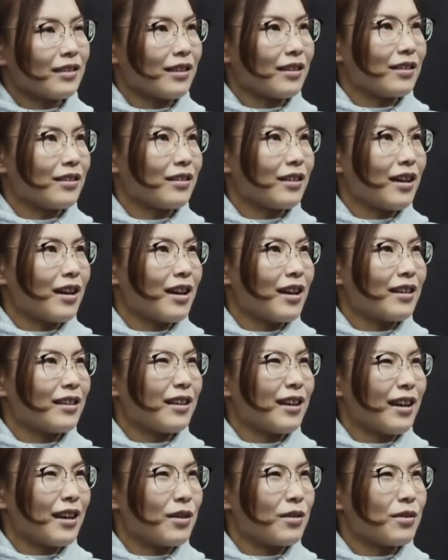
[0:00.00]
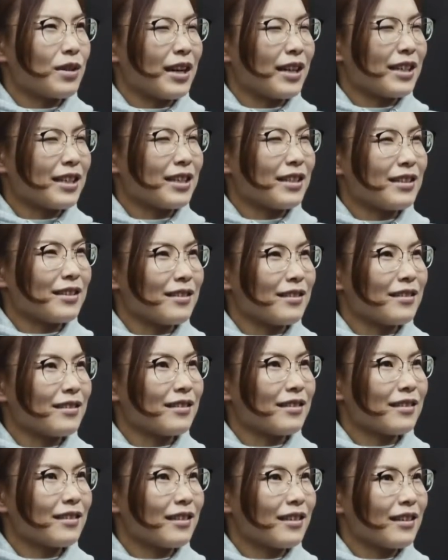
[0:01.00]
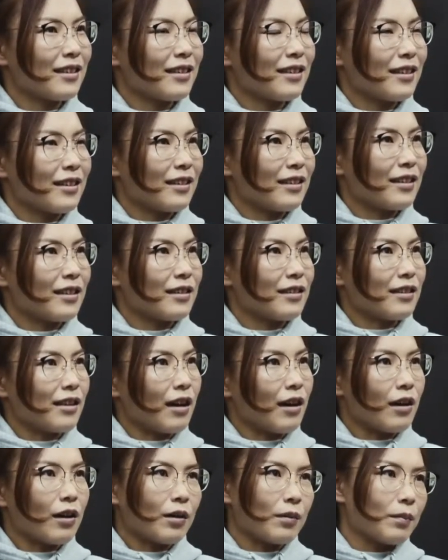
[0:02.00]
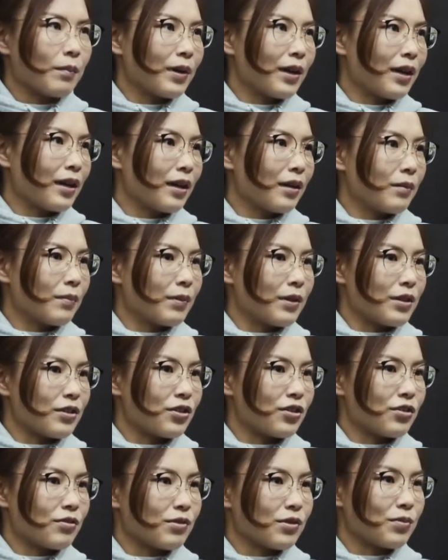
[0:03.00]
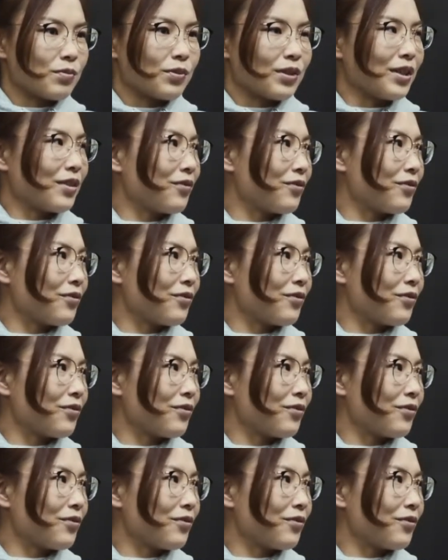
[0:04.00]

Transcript: I thought I can get the arm bar, but she was pretty